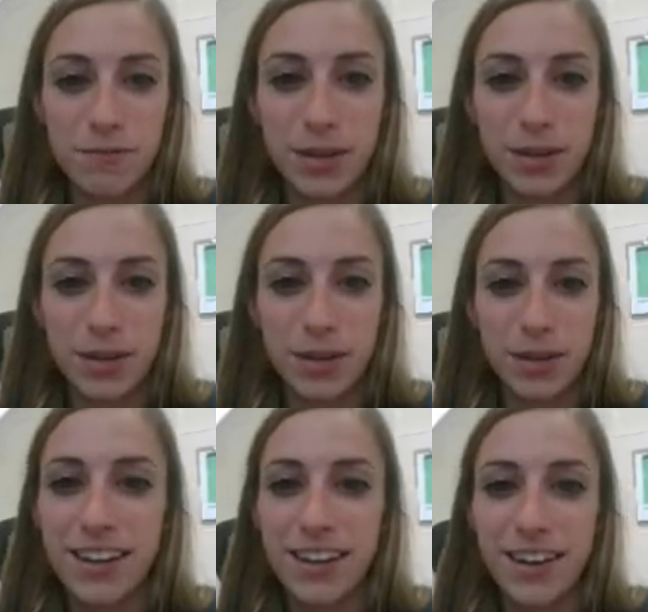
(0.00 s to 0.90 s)
That's sort of my
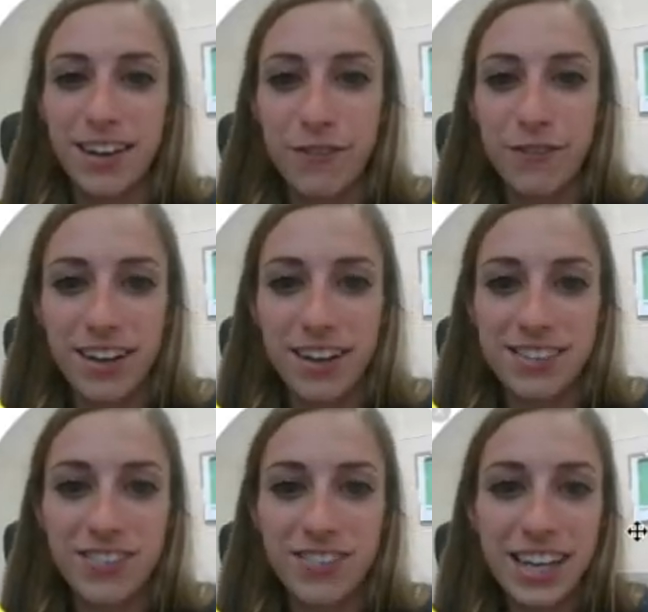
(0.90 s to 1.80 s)

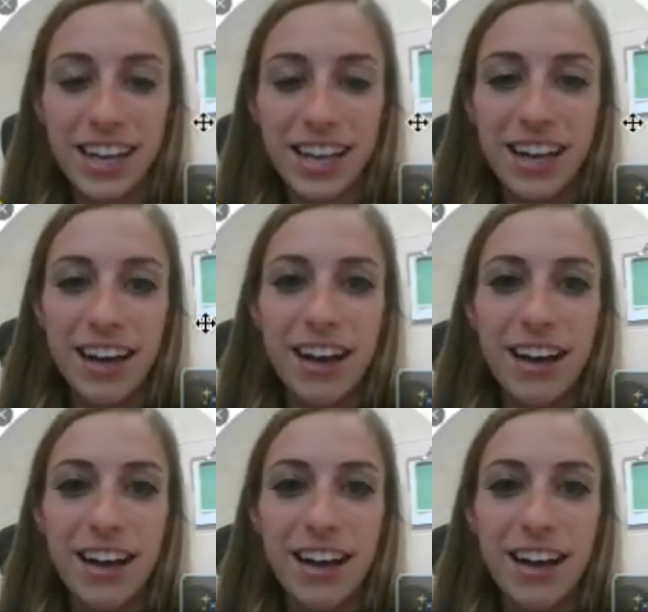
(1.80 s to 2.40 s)
philosophy.